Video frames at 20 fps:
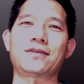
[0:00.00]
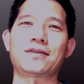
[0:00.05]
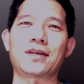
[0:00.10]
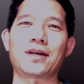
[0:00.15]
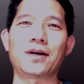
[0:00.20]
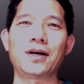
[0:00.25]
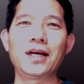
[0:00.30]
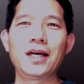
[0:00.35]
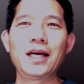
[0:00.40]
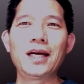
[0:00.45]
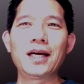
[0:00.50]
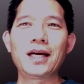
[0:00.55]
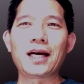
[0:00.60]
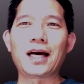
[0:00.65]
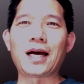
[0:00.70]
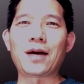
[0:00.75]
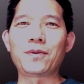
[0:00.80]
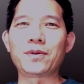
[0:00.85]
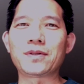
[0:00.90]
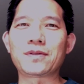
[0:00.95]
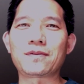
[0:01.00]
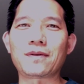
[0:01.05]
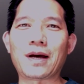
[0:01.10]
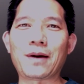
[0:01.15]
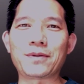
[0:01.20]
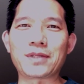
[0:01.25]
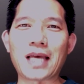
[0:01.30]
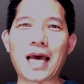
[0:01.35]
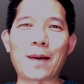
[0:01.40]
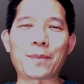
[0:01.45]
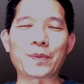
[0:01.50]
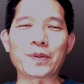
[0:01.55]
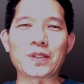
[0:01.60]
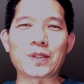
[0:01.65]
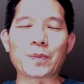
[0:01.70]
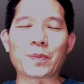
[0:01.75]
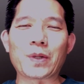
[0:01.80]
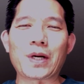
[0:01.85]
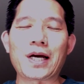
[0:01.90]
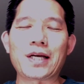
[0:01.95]
So I was happily
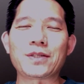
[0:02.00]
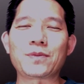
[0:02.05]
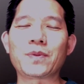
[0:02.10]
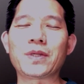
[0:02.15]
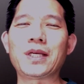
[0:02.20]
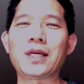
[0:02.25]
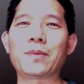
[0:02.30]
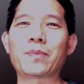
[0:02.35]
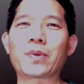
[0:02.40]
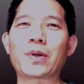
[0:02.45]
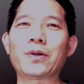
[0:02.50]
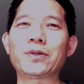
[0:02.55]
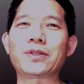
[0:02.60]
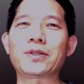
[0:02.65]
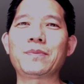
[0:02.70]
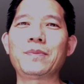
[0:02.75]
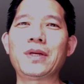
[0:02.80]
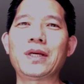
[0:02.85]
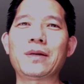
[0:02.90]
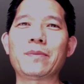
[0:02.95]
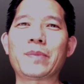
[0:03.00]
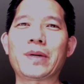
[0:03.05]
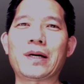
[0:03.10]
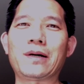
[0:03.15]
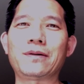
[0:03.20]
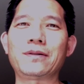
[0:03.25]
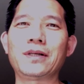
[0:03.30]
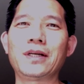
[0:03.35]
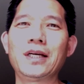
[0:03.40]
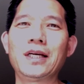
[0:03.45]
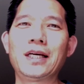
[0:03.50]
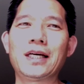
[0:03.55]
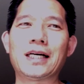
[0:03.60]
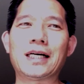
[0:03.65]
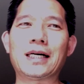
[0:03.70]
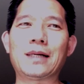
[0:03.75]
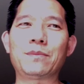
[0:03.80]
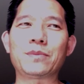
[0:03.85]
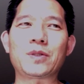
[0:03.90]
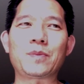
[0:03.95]
surprised when he approached me about
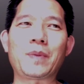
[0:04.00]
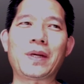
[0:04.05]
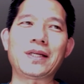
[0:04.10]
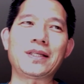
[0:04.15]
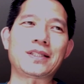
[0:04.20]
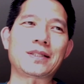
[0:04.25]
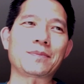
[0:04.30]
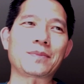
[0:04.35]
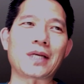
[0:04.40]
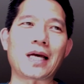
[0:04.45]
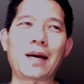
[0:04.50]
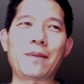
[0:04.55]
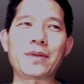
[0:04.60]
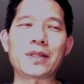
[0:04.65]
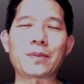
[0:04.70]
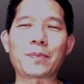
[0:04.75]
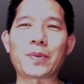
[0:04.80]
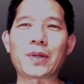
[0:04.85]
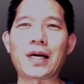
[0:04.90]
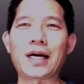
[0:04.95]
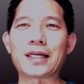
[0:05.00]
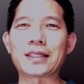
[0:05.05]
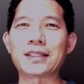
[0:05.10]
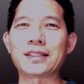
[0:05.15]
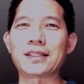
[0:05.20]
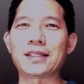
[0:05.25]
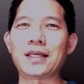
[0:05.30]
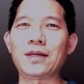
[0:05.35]
spending some time at the practice.